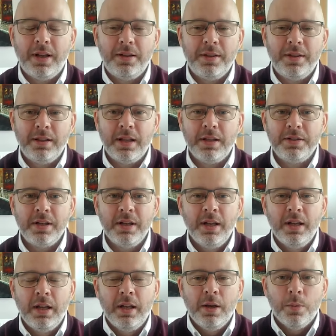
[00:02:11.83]
I think there's
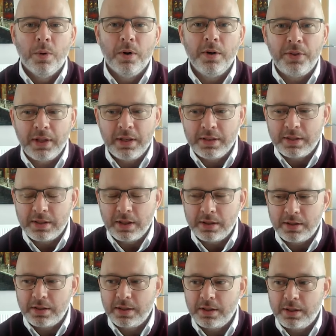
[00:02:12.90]
one of the things that